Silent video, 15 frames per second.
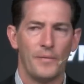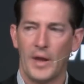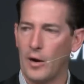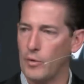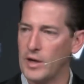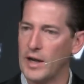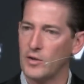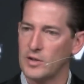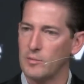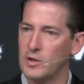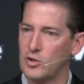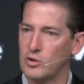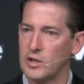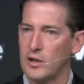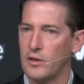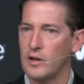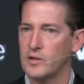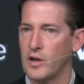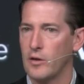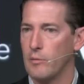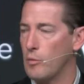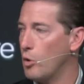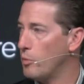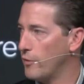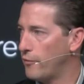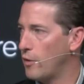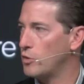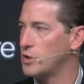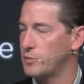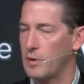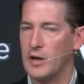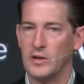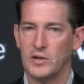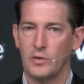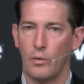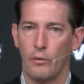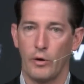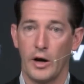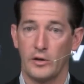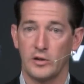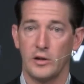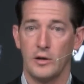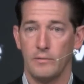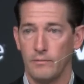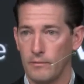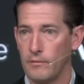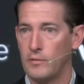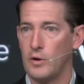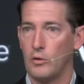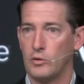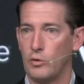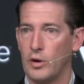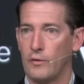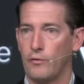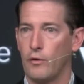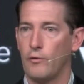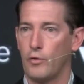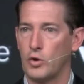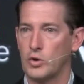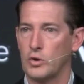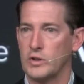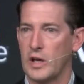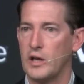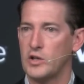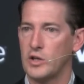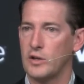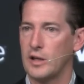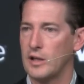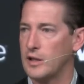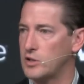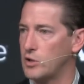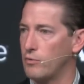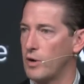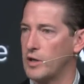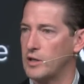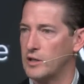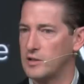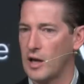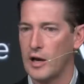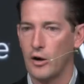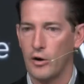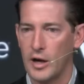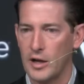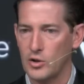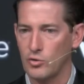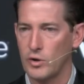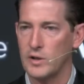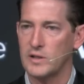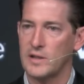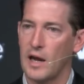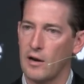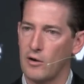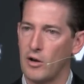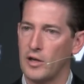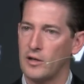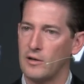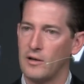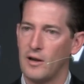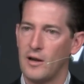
Uh, we announced some interesting things on the mobile phone space, where we're actually you know, doing full virtualization that lets you run an entire Android stack on it.